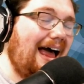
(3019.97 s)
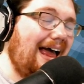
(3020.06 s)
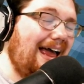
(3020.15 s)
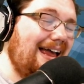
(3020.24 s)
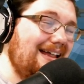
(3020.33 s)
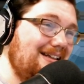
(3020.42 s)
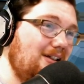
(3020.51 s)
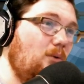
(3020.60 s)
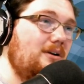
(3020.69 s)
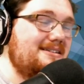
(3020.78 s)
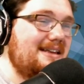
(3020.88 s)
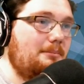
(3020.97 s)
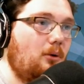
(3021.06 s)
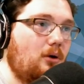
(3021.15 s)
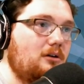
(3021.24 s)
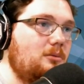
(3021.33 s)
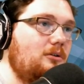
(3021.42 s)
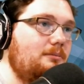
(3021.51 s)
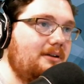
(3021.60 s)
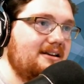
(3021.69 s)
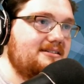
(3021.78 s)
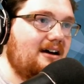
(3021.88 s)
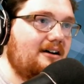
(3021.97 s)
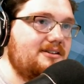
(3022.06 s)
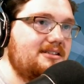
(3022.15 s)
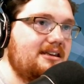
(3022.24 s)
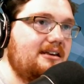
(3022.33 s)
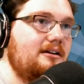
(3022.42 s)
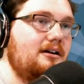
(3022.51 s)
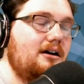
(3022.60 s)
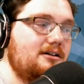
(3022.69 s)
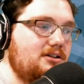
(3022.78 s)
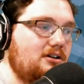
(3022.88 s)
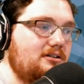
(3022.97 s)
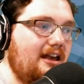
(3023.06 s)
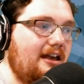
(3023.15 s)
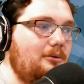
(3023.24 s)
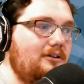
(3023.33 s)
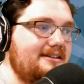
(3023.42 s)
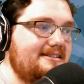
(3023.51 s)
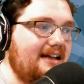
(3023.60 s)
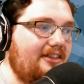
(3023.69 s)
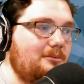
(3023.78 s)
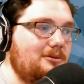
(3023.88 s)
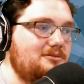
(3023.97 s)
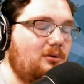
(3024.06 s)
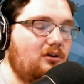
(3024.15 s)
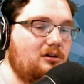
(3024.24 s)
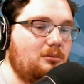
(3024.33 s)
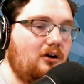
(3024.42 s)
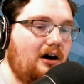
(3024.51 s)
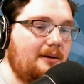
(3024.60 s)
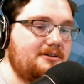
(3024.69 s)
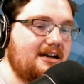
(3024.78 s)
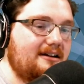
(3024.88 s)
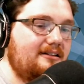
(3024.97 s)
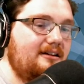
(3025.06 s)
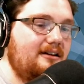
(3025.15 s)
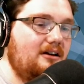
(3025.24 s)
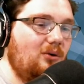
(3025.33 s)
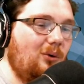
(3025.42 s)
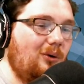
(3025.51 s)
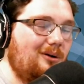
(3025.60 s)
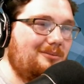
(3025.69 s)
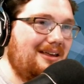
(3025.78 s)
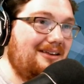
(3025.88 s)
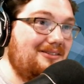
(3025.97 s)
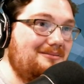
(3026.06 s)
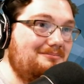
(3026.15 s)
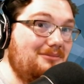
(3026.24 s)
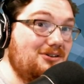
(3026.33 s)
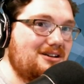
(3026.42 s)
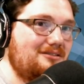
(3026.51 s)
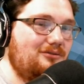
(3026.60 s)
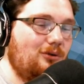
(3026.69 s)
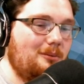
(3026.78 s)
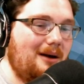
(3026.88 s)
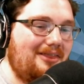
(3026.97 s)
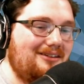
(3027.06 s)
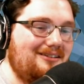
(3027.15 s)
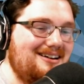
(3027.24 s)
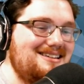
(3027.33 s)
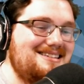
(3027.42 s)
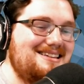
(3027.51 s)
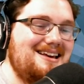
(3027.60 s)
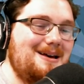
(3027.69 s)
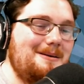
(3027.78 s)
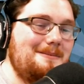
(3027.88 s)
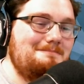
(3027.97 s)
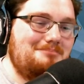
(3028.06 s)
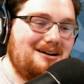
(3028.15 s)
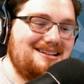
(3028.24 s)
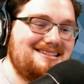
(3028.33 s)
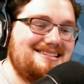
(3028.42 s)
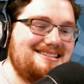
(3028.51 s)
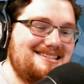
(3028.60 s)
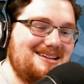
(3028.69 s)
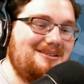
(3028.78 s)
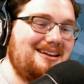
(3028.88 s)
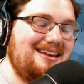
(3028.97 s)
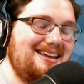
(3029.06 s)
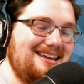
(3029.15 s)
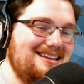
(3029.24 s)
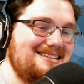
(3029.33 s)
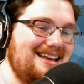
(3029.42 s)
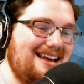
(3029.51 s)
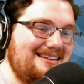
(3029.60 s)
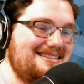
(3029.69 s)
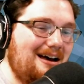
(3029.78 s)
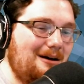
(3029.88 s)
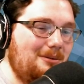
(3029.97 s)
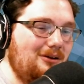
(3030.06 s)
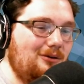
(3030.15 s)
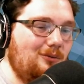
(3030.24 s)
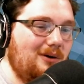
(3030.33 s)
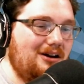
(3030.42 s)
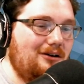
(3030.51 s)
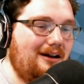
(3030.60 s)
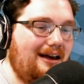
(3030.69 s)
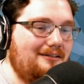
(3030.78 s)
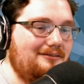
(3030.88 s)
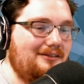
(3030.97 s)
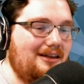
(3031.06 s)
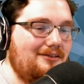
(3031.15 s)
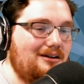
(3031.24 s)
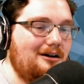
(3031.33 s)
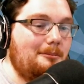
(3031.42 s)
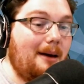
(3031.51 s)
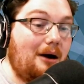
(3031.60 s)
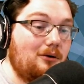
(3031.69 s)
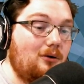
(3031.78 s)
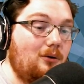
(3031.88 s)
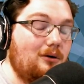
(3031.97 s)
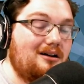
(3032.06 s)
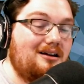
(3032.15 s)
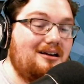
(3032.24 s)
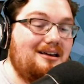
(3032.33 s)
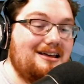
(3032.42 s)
I don't want to say portable, because obviously a turntable is not the most portable object or even music format there is, but Sony is at least helping you where you don't have even a power cord.